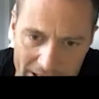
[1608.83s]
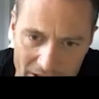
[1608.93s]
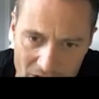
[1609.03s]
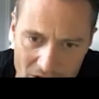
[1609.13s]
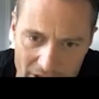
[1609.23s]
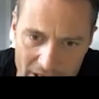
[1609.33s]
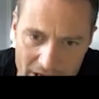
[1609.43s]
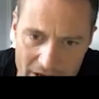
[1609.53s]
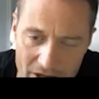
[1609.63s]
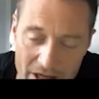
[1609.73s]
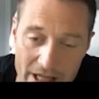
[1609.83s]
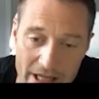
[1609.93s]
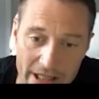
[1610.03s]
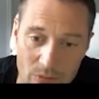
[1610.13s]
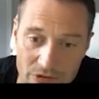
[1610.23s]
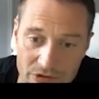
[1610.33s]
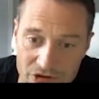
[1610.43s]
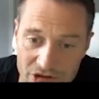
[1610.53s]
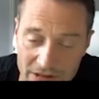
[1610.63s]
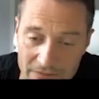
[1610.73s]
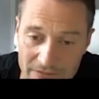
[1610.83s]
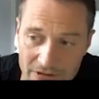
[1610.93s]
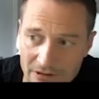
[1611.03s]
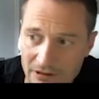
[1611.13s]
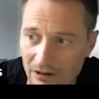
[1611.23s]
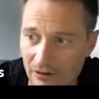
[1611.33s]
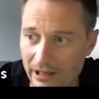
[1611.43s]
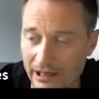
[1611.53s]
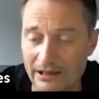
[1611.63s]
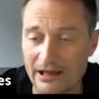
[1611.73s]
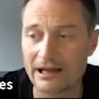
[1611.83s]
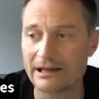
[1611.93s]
and along here it would shift, okay?